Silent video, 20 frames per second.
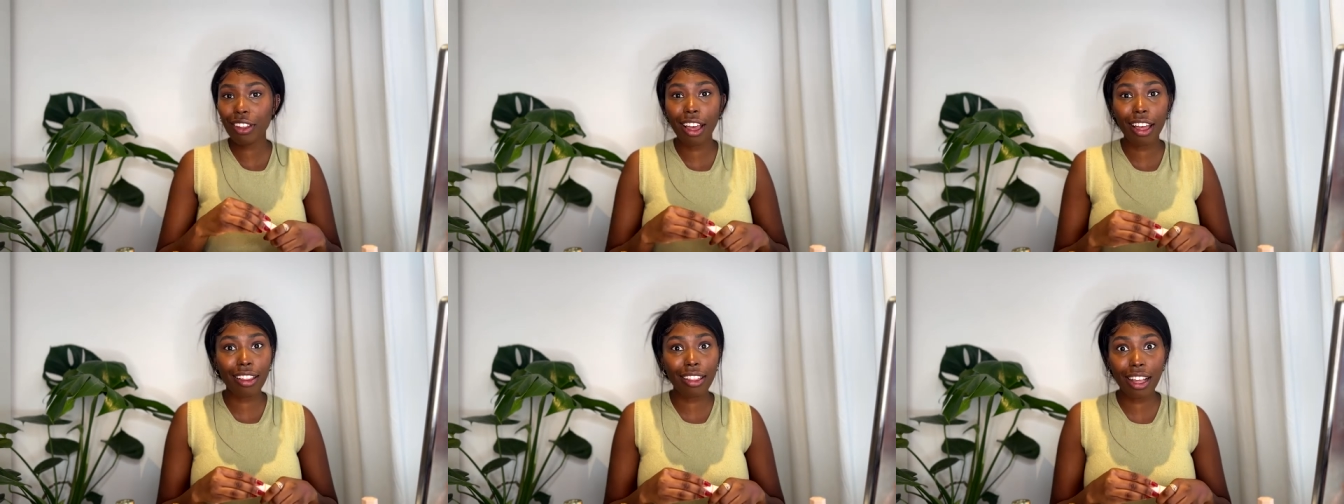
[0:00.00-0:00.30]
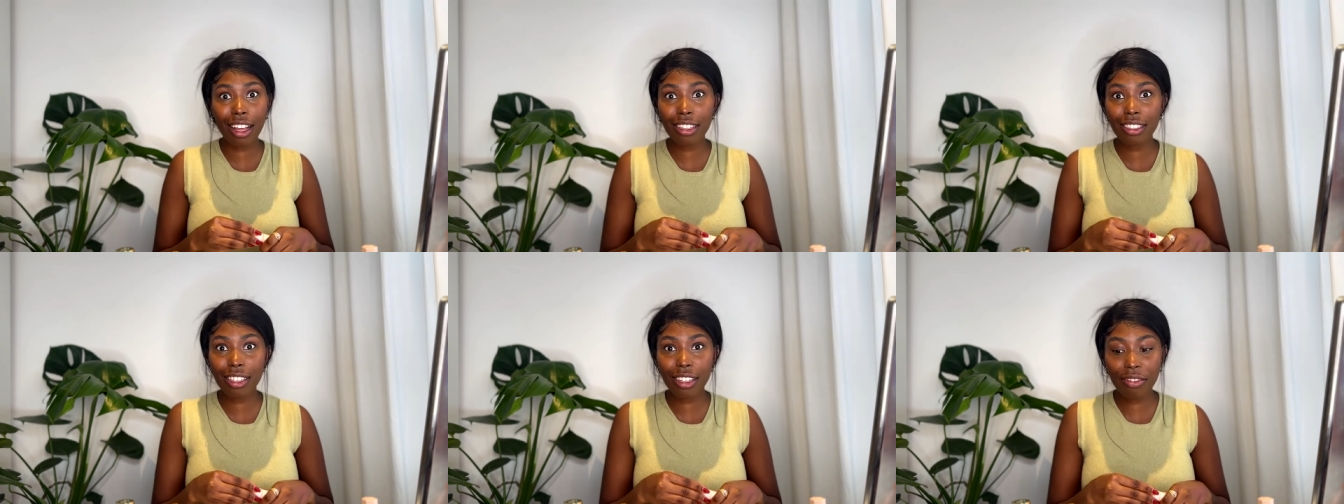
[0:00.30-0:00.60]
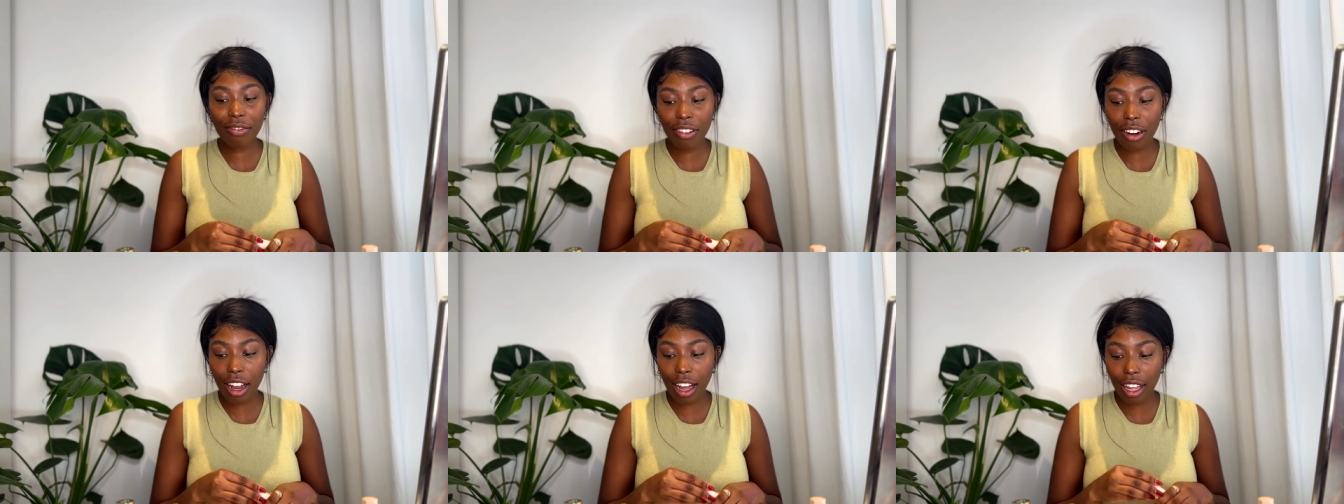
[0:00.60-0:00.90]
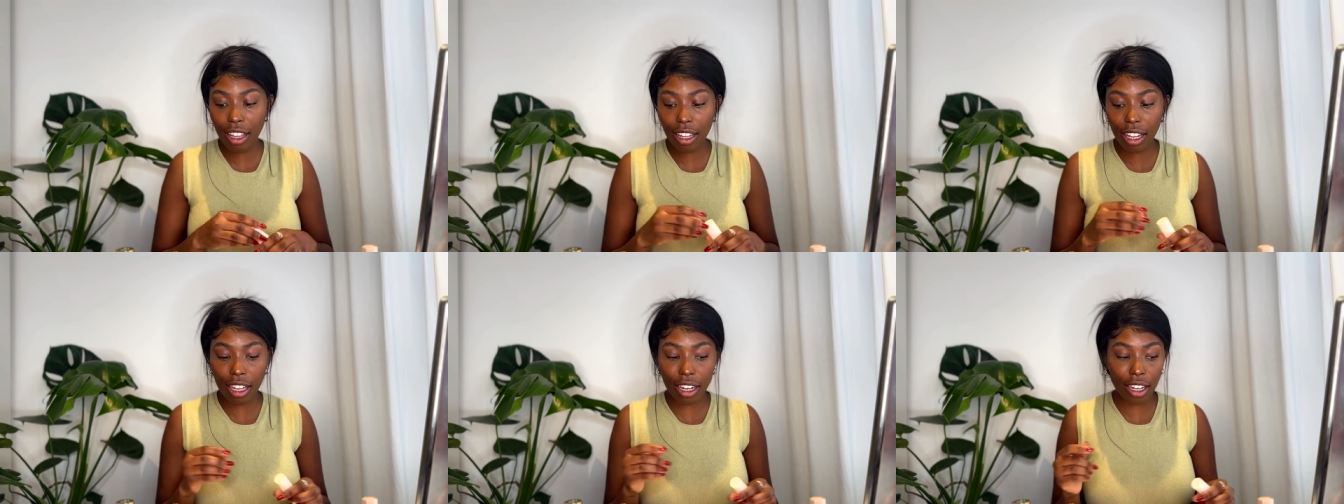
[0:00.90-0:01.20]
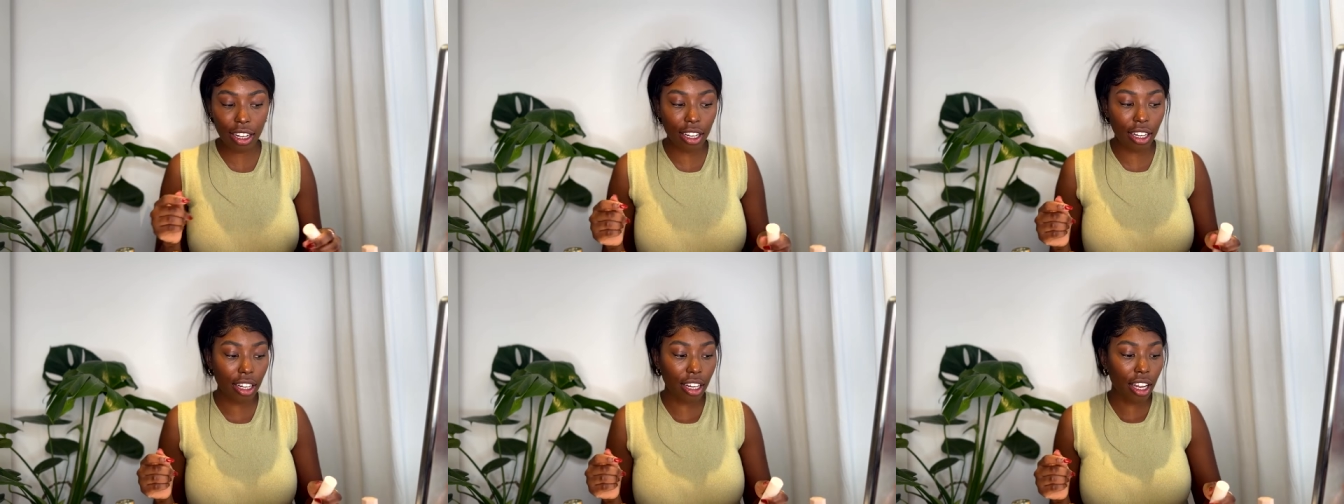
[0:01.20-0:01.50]
And that's it for
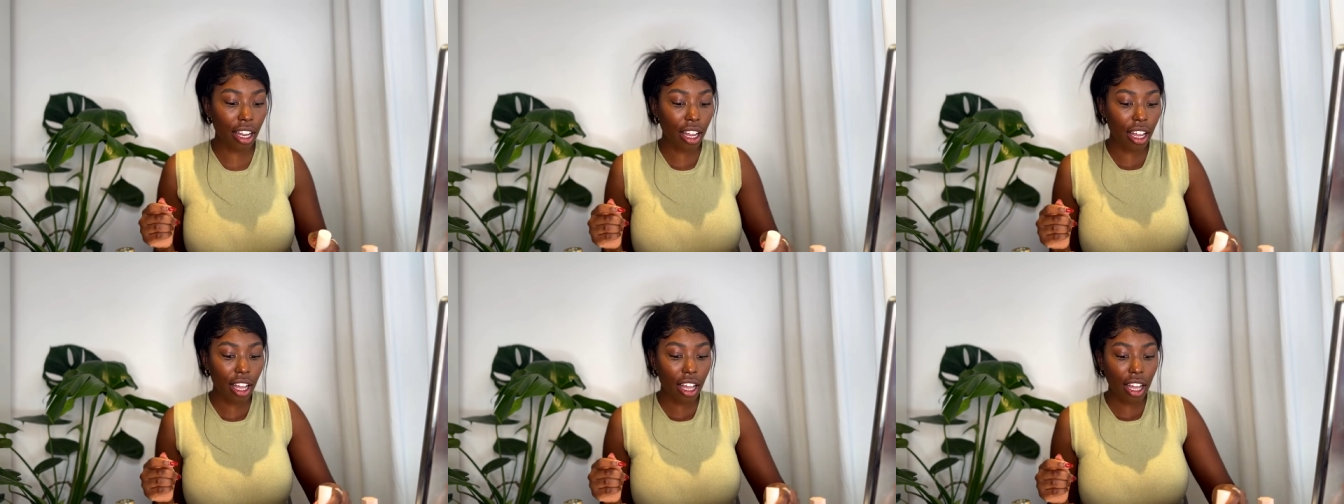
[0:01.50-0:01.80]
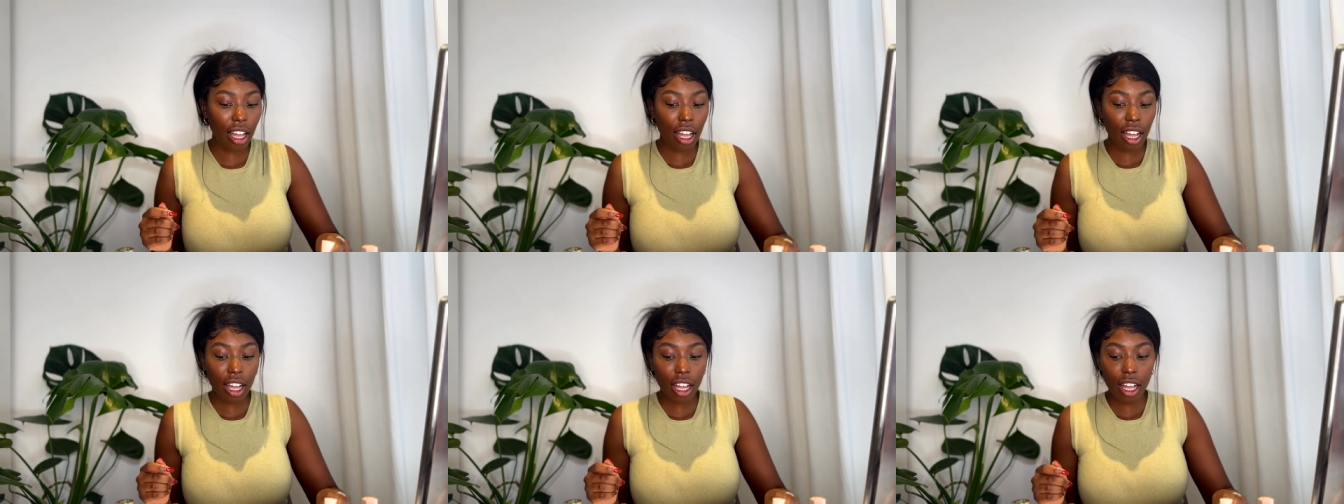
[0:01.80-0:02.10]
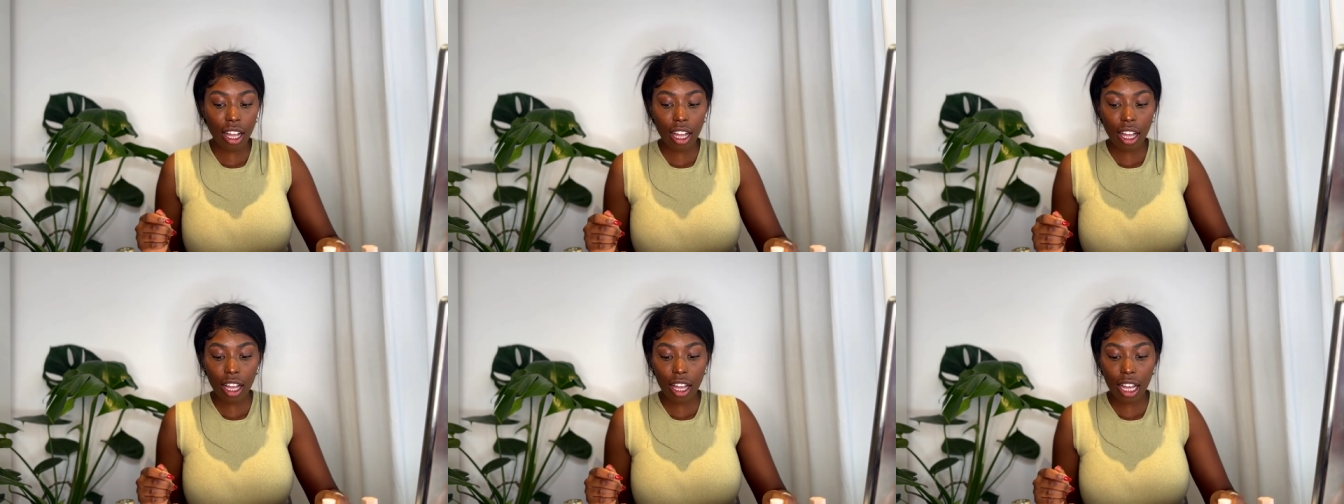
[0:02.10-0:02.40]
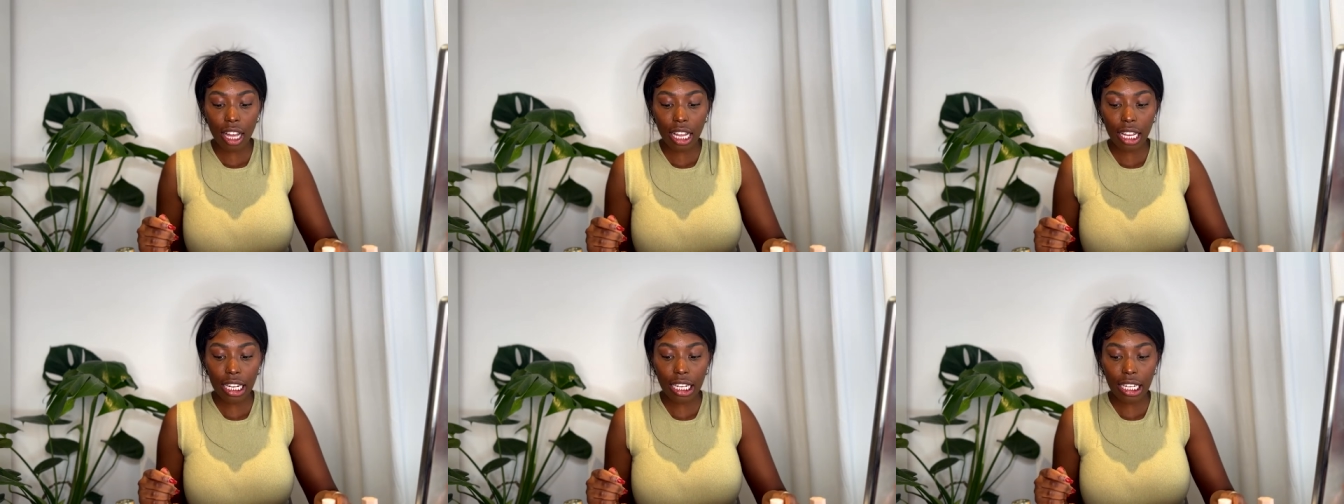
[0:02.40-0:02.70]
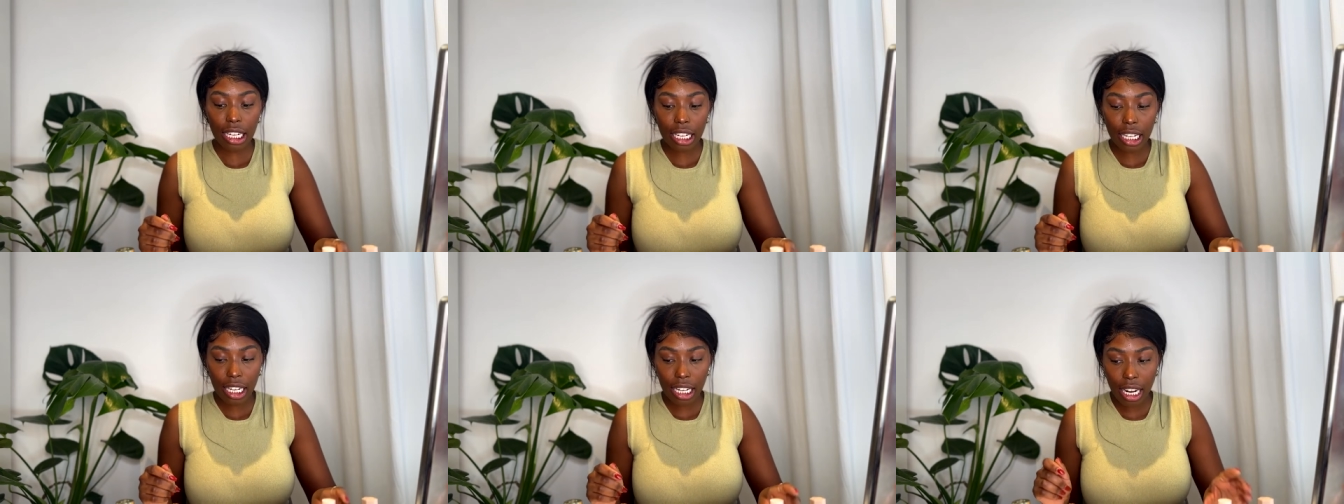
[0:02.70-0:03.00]
highlighter.
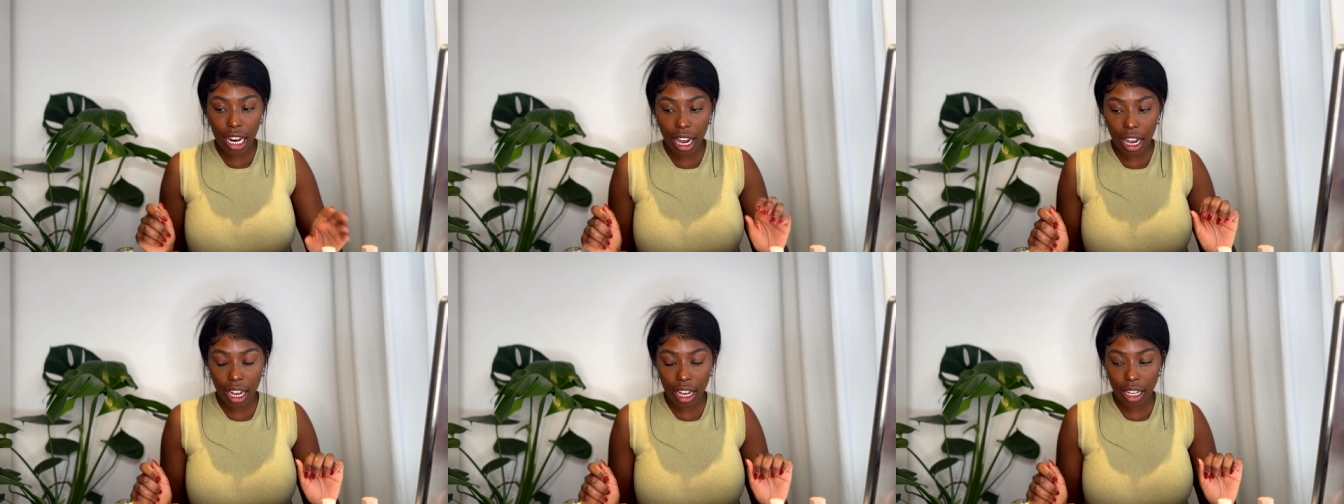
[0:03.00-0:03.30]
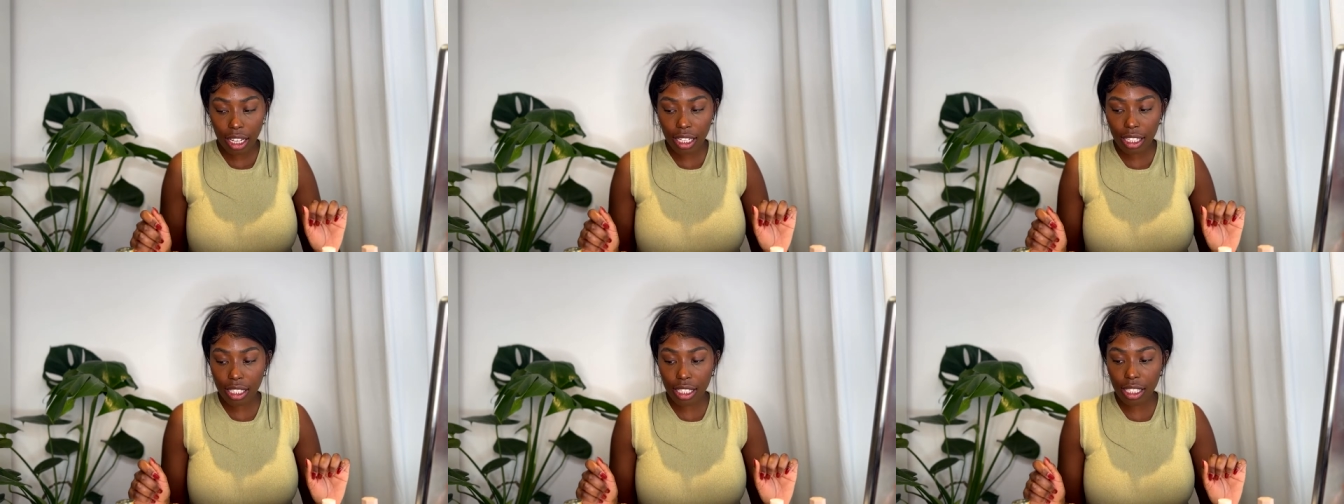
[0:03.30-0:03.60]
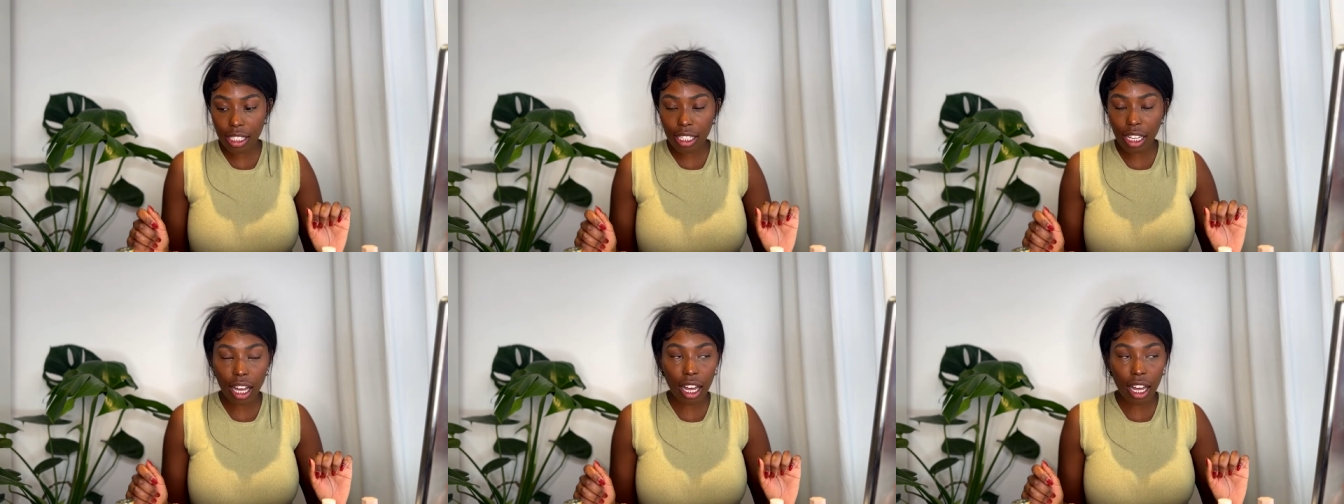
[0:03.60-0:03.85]
Next,